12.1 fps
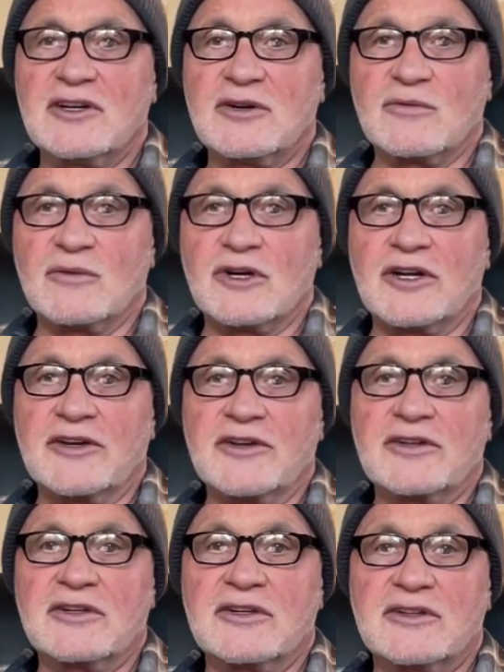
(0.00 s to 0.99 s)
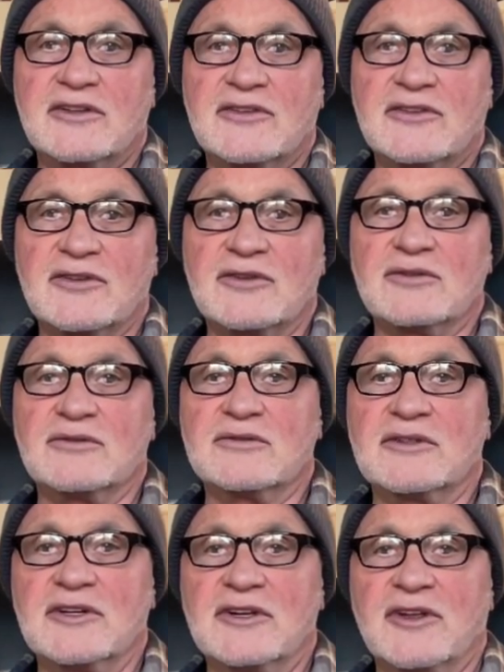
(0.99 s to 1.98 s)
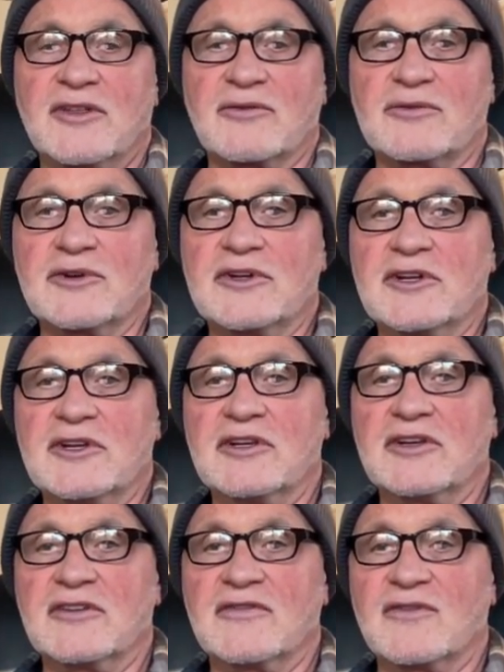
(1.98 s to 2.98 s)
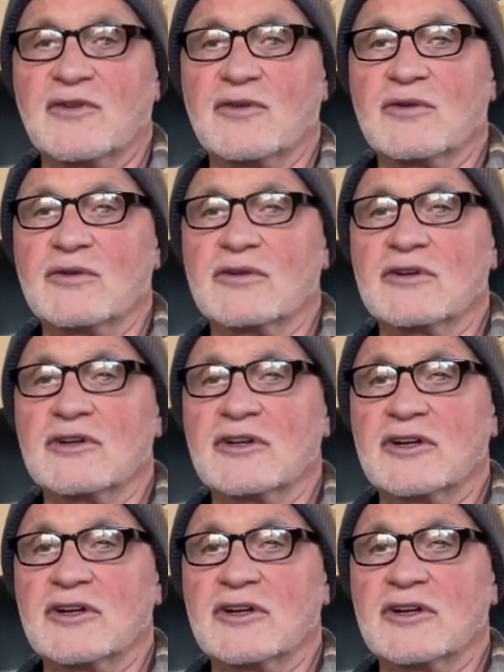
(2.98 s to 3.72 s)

1, 2, 3, 4,